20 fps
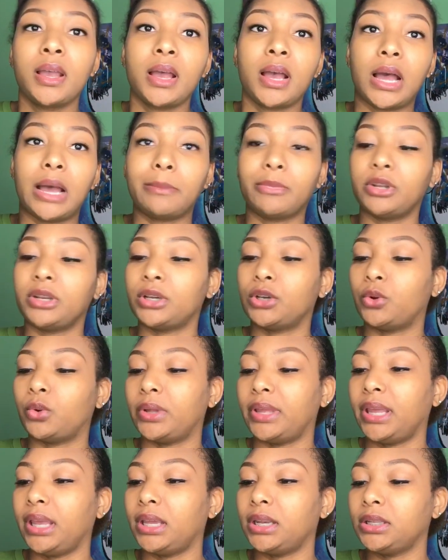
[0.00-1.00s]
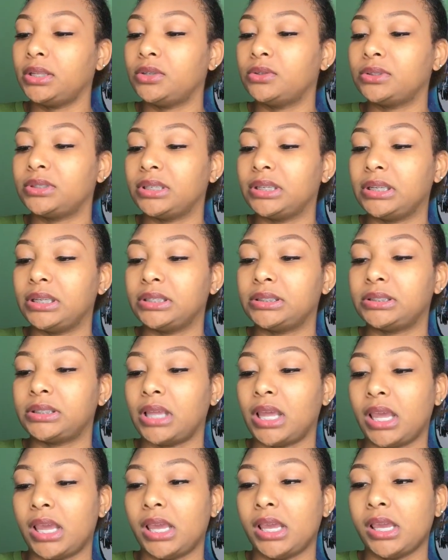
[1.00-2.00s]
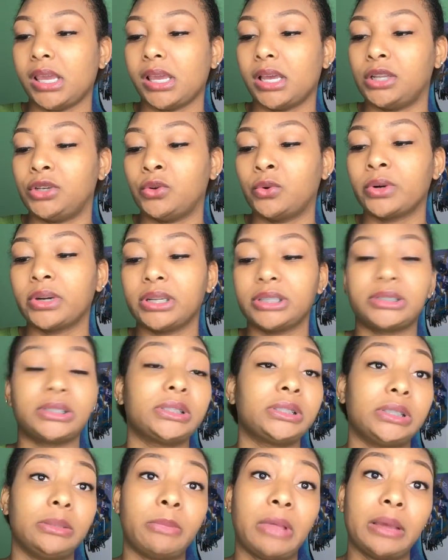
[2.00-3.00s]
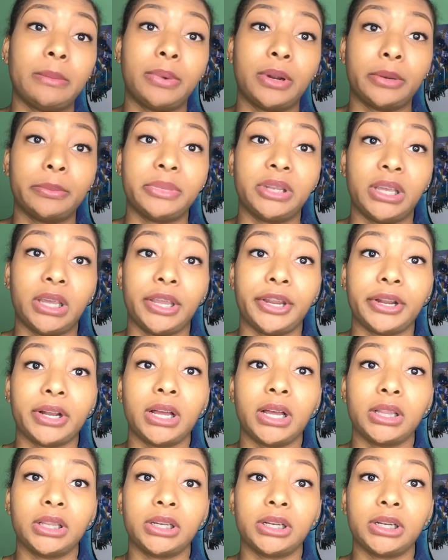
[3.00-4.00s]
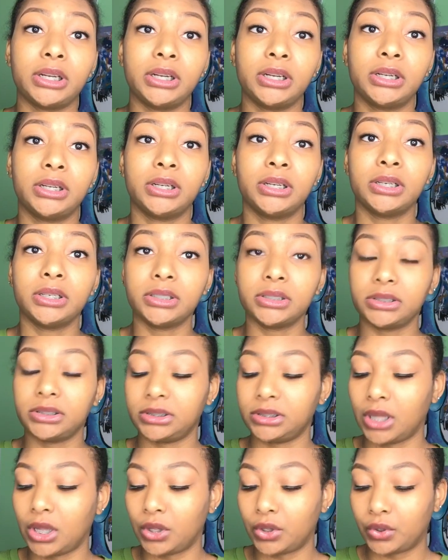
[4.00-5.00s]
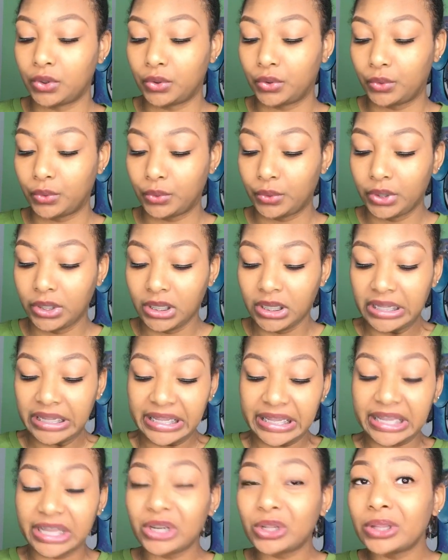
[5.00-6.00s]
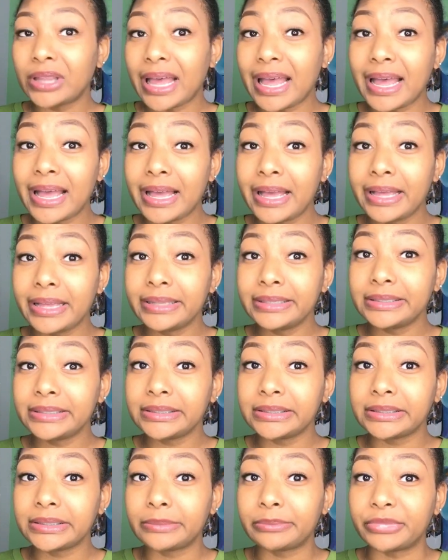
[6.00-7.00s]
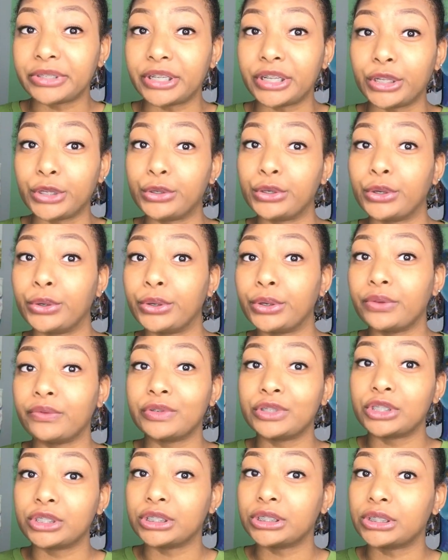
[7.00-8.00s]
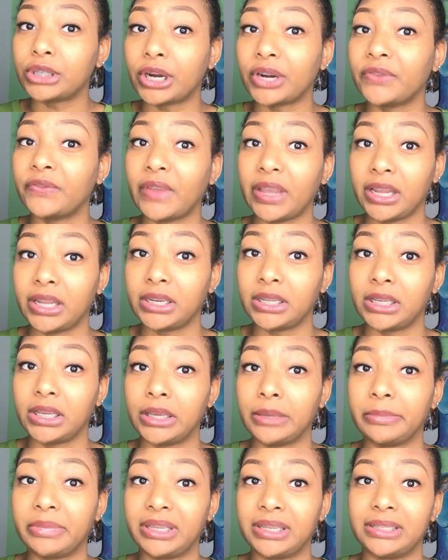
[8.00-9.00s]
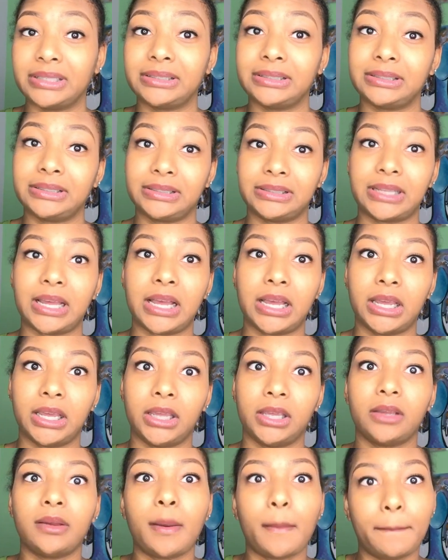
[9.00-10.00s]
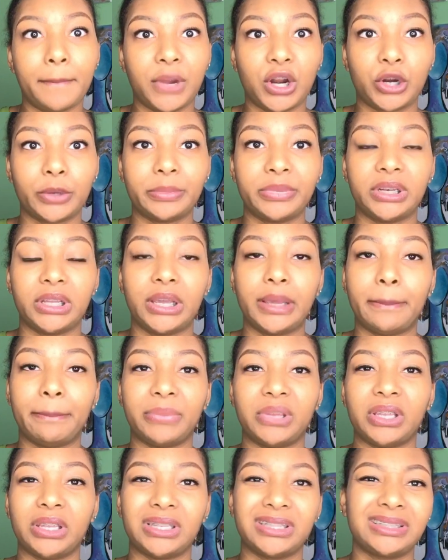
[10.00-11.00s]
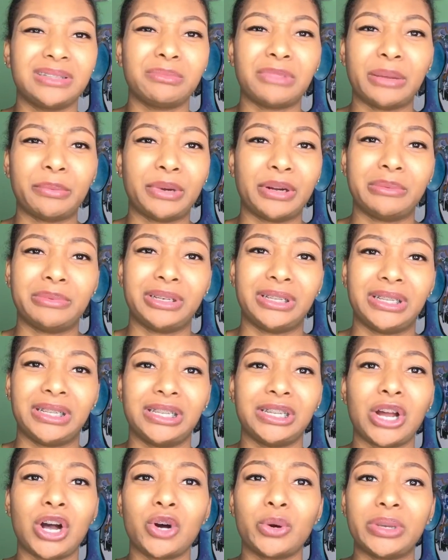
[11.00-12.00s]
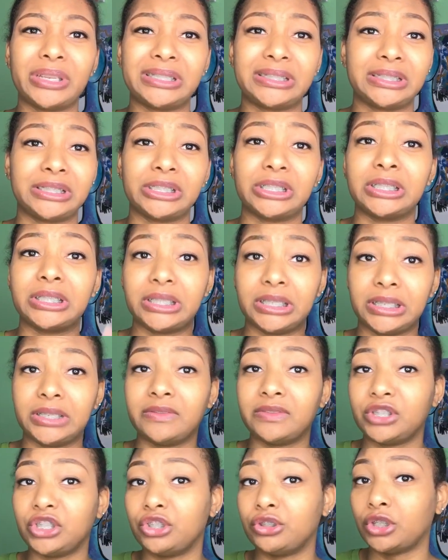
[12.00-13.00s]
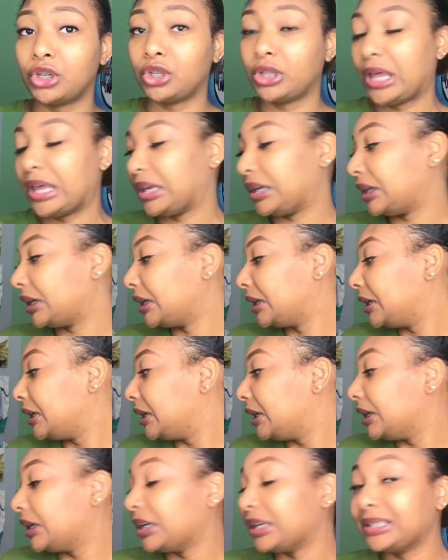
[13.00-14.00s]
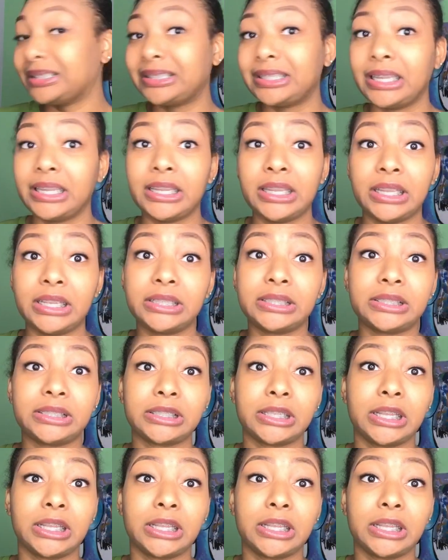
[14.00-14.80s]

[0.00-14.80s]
I'm gonna go ahead and use it. Adore is a semi-permanent hair color, so it'll last, but it'll eventually start fading because it's not permanent. But semi-permanent, it always still leaves like a tint.